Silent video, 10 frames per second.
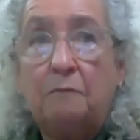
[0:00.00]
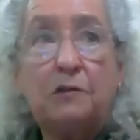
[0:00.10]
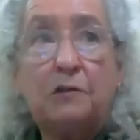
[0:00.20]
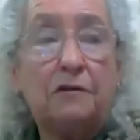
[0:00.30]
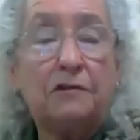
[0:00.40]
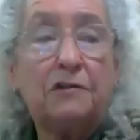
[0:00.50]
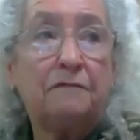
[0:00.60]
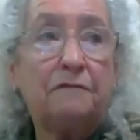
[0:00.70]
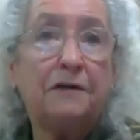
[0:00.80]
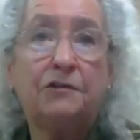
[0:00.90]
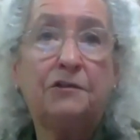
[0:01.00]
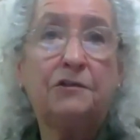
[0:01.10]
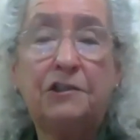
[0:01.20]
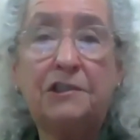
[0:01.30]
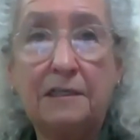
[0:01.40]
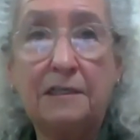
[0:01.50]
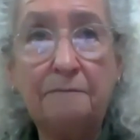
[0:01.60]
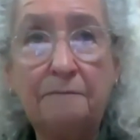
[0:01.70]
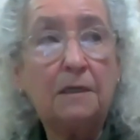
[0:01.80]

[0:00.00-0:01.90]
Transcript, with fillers: was also very interested